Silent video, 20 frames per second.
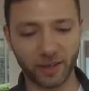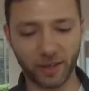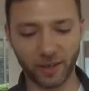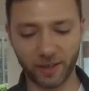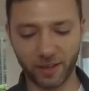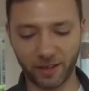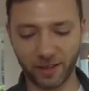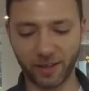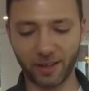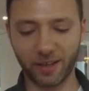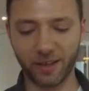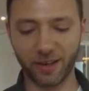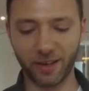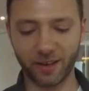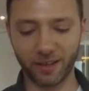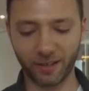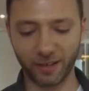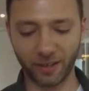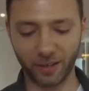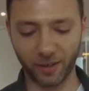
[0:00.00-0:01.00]
as I sit
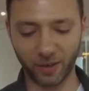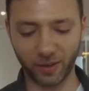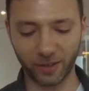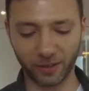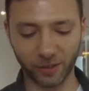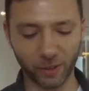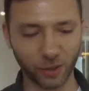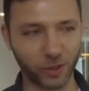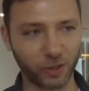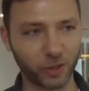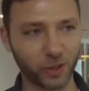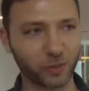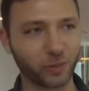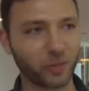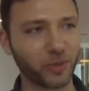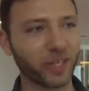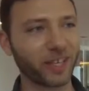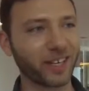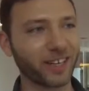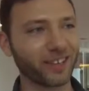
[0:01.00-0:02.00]
here and and just
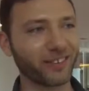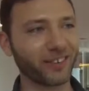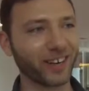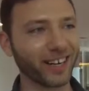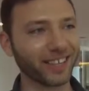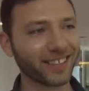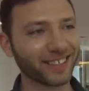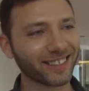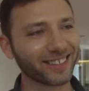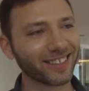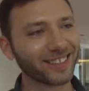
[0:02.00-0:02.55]
breathe, right?